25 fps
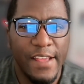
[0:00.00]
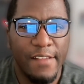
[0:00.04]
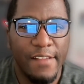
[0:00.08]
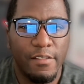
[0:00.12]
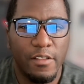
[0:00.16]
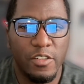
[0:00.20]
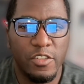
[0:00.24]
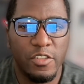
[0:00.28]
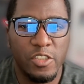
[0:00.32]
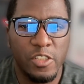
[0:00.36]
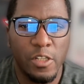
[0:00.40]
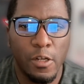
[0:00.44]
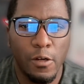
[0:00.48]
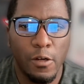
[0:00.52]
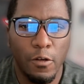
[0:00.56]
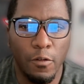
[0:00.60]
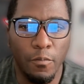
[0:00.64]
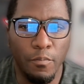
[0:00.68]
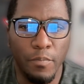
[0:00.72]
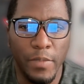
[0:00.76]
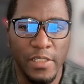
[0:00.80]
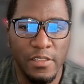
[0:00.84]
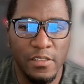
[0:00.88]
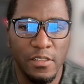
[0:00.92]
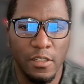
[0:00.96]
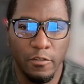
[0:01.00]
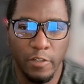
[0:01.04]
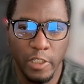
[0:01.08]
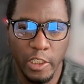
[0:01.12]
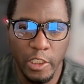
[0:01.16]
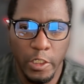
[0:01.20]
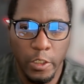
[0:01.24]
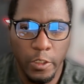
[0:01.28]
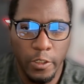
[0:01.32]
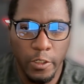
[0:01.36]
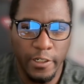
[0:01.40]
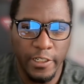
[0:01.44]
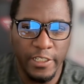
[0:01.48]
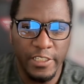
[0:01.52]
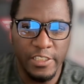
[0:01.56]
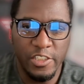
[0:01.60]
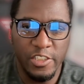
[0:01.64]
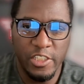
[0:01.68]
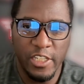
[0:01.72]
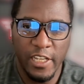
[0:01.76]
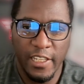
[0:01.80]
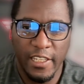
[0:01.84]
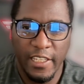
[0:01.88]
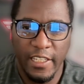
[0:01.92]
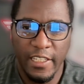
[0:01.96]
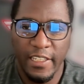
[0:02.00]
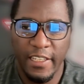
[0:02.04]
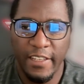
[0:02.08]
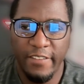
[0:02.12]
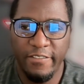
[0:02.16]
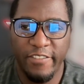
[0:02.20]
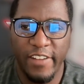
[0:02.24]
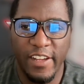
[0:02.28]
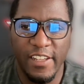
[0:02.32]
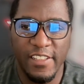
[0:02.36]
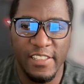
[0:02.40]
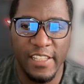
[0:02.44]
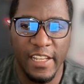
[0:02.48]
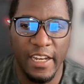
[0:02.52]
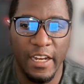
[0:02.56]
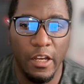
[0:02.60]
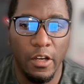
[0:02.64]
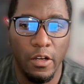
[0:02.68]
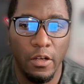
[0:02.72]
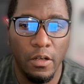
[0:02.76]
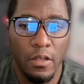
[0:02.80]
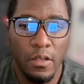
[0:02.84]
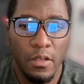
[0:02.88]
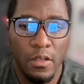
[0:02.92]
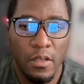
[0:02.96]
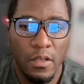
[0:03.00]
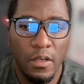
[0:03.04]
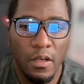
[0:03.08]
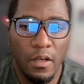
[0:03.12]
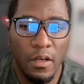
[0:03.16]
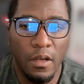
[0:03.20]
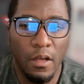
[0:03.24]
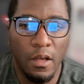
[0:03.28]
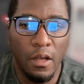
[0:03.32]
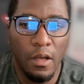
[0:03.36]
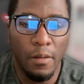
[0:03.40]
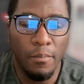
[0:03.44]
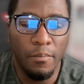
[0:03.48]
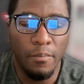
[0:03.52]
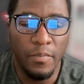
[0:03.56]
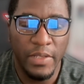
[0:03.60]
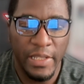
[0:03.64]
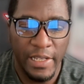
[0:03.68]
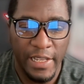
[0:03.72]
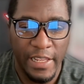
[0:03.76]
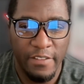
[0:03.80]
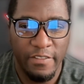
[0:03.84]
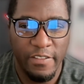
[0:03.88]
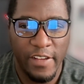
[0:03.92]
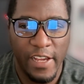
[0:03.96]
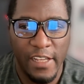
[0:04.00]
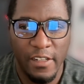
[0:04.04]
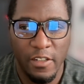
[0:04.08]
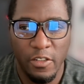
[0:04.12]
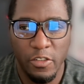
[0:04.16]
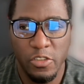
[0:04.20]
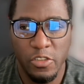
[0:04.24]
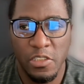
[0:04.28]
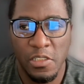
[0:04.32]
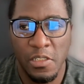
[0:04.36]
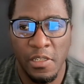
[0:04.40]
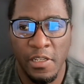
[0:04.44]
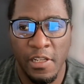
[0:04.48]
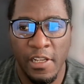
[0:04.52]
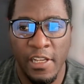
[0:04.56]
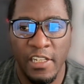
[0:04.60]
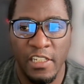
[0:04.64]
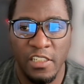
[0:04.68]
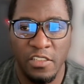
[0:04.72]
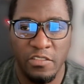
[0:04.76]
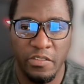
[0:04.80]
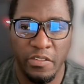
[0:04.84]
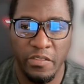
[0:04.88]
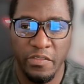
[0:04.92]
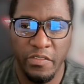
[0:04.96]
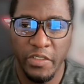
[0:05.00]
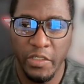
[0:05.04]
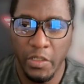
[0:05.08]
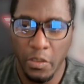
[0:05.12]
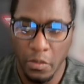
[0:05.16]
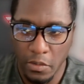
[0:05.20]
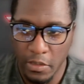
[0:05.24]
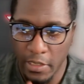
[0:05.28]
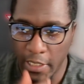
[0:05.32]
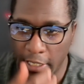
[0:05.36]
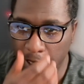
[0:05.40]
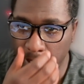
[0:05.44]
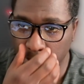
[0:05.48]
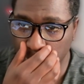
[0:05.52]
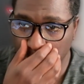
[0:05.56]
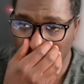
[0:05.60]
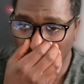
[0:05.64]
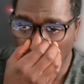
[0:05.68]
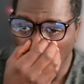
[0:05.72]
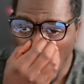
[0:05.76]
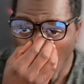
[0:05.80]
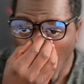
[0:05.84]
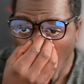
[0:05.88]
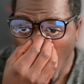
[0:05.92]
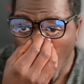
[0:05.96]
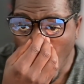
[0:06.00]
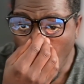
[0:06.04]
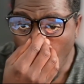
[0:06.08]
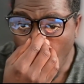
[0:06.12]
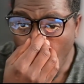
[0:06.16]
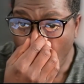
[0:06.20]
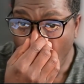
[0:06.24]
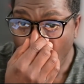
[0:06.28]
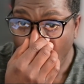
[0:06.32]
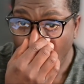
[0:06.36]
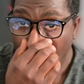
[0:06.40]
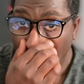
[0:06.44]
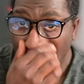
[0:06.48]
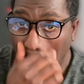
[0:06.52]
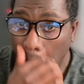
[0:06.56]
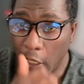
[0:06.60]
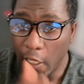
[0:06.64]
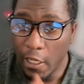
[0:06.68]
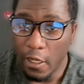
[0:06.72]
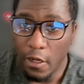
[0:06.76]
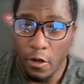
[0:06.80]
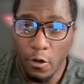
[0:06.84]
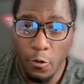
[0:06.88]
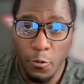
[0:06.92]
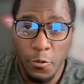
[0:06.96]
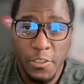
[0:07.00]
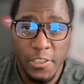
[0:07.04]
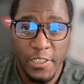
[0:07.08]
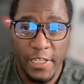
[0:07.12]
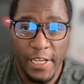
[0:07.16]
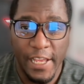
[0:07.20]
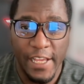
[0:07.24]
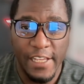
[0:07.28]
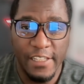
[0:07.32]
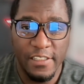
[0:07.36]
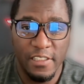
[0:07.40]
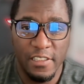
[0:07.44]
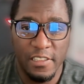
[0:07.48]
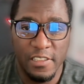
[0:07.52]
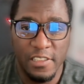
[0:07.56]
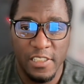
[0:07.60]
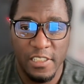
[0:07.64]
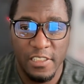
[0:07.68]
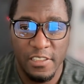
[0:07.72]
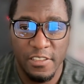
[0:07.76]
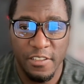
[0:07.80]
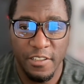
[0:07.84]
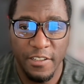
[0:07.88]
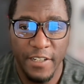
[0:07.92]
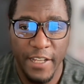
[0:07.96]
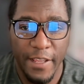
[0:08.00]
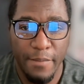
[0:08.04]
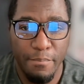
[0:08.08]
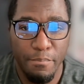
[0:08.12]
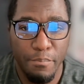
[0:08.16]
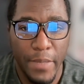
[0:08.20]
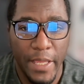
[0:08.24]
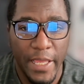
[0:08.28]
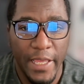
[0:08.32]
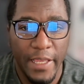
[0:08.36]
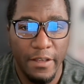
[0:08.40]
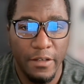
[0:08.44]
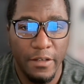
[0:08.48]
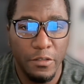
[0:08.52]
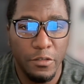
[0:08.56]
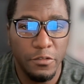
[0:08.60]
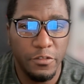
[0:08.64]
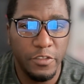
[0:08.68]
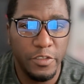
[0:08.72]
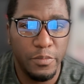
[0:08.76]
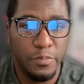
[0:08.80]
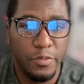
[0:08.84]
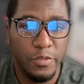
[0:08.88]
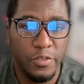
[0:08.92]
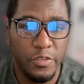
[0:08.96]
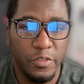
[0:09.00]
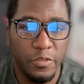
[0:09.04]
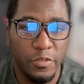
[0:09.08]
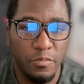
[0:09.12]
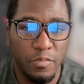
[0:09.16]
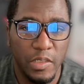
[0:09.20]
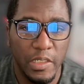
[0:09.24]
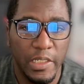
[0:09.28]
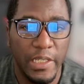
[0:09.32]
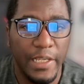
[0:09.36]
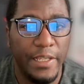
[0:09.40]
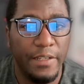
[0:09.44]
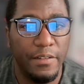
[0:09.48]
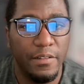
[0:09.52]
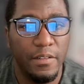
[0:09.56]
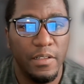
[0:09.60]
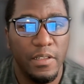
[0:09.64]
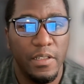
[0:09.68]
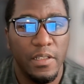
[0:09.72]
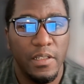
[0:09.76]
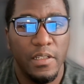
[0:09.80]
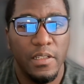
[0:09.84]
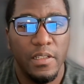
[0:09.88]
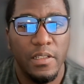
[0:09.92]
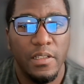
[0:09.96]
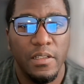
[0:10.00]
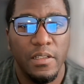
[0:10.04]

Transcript: And after Soul meets up with Yord and Jeki, he finds that and they find Osha, and it's revealed that Osha has a sister named May who is presumed dead.